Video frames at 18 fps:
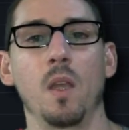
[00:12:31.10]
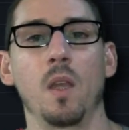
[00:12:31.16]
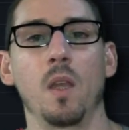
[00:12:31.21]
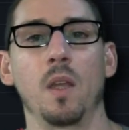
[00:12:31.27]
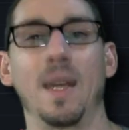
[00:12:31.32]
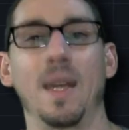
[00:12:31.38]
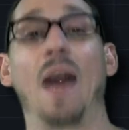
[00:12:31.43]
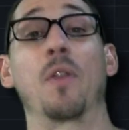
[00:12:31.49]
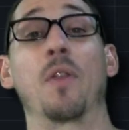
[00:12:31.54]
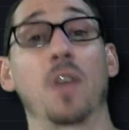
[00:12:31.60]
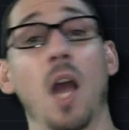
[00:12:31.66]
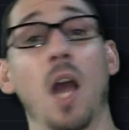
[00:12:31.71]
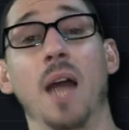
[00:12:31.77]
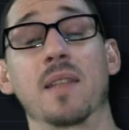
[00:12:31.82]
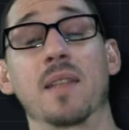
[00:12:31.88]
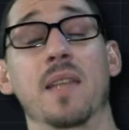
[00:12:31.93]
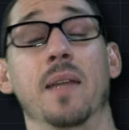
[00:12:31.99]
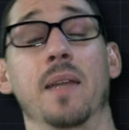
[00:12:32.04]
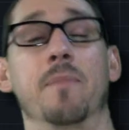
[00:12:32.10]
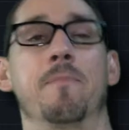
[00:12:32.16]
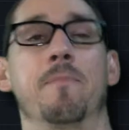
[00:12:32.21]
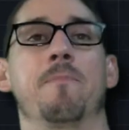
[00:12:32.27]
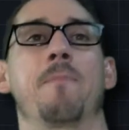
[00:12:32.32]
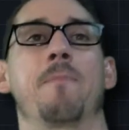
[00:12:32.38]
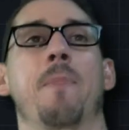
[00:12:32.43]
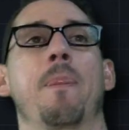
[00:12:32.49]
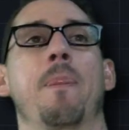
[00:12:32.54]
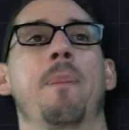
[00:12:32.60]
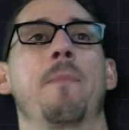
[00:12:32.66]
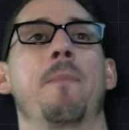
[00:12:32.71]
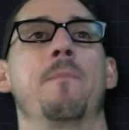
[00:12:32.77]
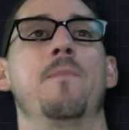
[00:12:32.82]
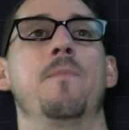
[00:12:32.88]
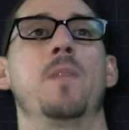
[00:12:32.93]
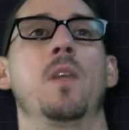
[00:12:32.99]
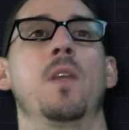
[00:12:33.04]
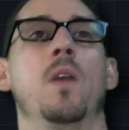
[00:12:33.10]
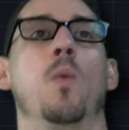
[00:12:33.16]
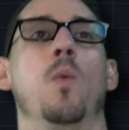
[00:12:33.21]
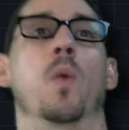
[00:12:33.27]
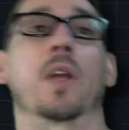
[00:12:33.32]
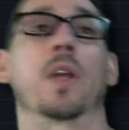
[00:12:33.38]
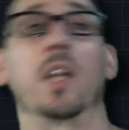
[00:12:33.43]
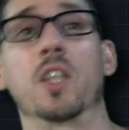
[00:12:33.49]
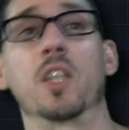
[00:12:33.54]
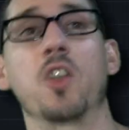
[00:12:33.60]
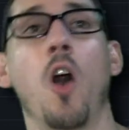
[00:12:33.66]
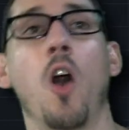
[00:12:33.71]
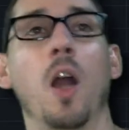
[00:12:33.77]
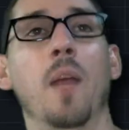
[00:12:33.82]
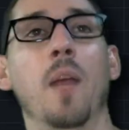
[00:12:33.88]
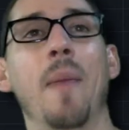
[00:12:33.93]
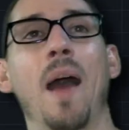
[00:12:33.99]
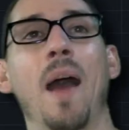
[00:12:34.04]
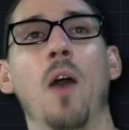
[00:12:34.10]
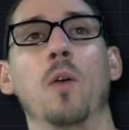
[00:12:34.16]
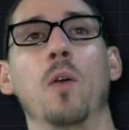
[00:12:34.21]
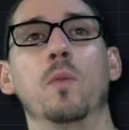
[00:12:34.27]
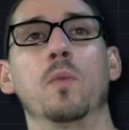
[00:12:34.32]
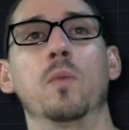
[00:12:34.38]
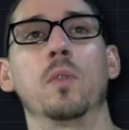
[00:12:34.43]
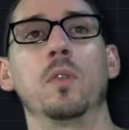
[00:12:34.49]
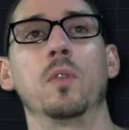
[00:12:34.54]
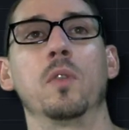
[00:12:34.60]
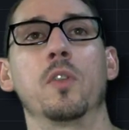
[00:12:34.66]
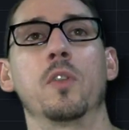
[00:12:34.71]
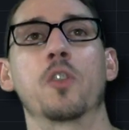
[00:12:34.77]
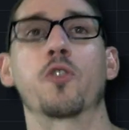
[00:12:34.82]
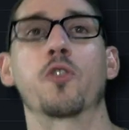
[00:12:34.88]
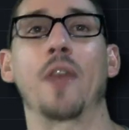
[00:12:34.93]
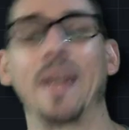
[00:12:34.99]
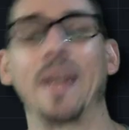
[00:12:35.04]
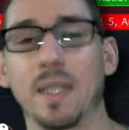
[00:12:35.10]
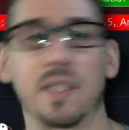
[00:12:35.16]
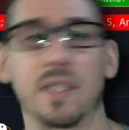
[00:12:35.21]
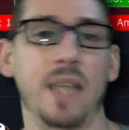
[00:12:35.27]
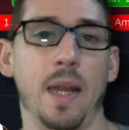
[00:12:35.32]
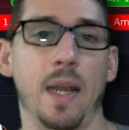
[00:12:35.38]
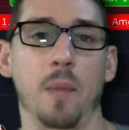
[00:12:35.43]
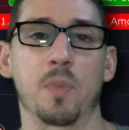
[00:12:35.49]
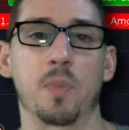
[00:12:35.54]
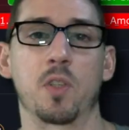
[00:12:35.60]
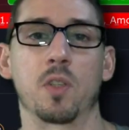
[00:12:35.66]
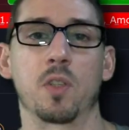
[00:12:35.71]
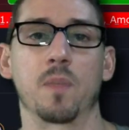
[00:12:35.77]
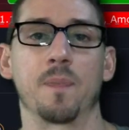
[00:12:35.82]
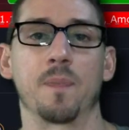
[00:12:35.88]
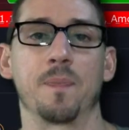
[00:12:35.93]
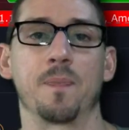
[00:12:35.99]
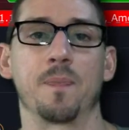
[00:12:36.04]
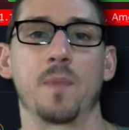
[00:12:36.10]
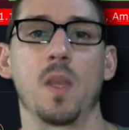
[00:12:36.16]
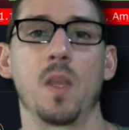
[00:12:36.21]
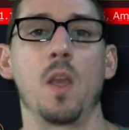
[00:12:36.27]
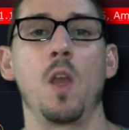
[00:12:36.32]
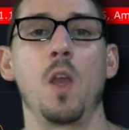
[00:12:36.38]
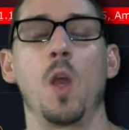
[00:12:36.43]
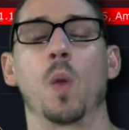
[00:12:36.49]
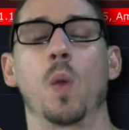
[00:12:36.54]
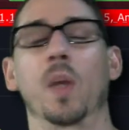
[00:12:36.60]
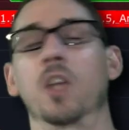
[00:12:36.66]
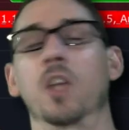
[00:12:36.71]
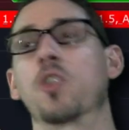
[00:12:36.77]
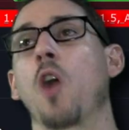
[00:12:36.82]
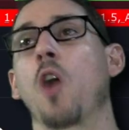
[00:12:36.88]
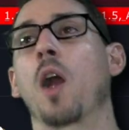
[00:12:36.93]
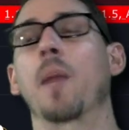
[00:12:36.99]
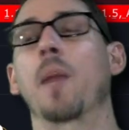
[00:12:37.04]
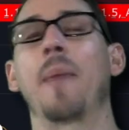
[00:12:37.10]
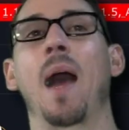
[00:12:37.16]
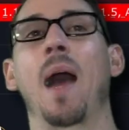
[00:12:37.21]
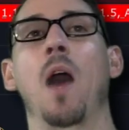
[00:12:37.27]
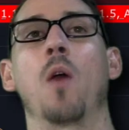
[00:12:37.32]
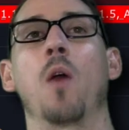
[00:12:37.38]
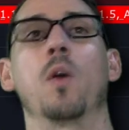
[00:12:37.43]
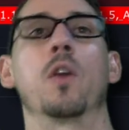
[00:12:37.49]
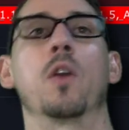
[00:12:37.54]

now the content. We're going to talk about trading setups. We're going to talk about